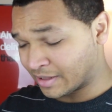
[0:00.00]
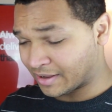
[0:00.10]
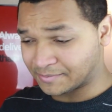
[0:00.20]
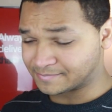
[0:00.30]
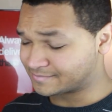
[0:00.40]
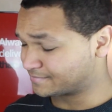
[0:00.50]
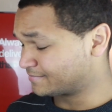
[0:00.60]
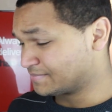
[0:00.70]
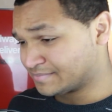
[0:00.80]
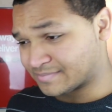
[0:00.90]

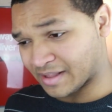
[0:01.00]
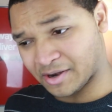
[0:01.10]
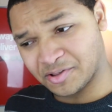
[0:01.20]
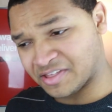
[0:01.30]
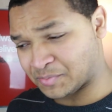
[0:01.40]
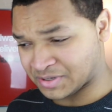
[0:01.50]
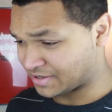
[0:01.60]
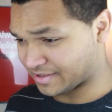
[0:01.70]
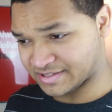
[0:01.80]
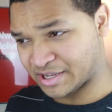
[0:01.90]
I don't think we
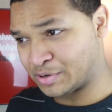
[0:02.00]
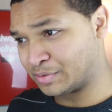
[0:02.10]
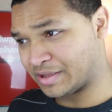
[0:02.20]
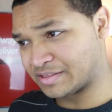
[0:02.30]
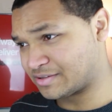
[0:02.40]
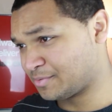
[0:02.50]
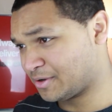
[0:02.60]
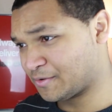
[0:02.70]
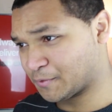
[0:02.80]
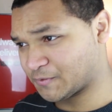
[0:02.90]
can continue like this
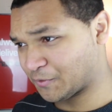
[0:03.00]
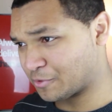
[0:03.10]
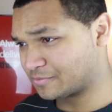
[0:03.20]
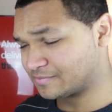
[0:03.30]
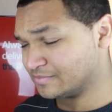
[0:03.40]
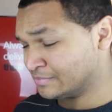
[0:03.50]
Windows Phone.